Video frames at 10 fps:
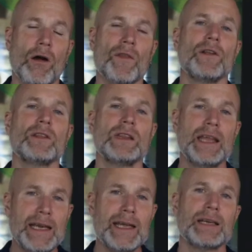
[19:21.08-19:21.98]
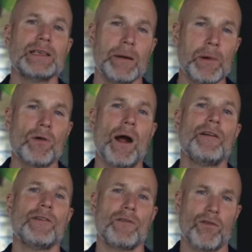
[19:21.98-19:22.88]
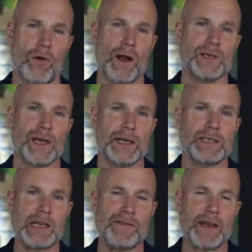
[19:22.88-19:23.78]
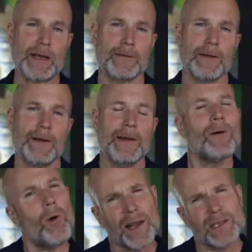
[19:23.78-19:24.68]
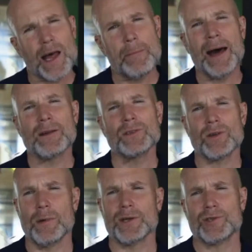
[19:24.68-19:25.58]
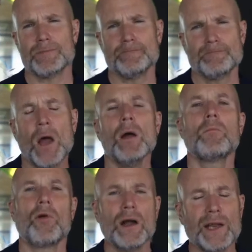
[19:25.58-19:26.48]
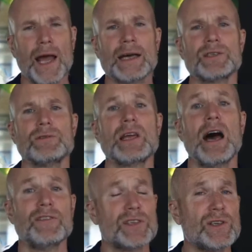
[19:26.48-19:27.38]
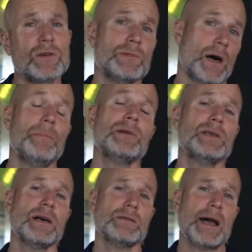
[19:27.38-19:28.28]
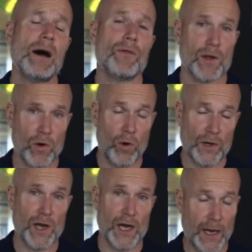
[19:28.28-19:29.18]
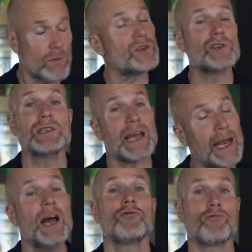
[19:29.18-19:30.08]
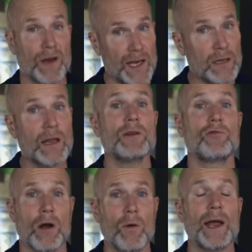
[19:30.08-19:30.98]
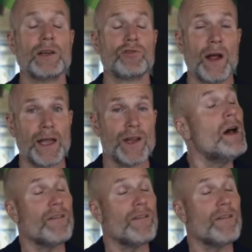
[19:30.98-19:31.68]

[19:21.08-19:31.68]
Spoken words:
are the leading demographic for antenna TV. Why does that matter so much? Broadcasters have assumed up until now that cord cutting, which is a real and growing trend,